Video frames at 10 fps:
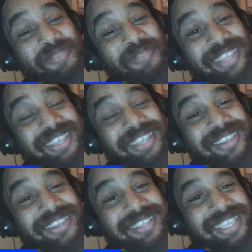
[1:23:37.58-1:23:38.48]

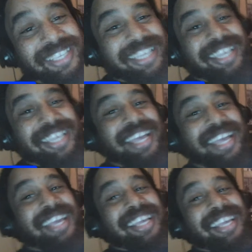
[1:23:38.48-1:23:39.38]
clearly
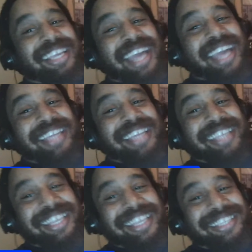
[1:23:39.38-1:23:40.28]
he had
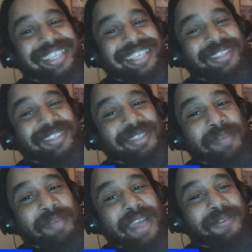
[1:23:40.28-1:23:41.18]
to use the
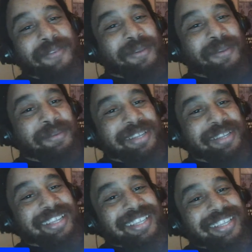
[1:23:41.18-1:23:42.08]
bathroom.
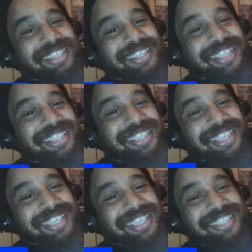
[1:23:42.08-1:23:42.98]
That's silly
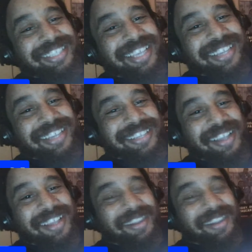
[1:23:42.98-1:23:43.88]
as hell,
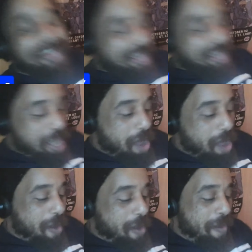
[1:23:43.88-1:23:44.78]
y'all.
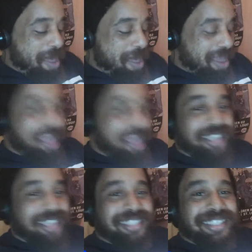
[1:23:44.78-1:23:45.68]
Oh my
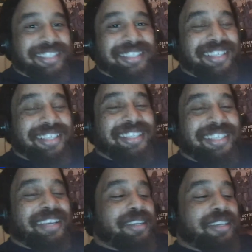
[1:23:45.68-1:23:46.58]
gosh,
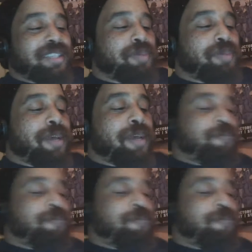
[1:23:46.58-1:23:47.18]
hilarious. But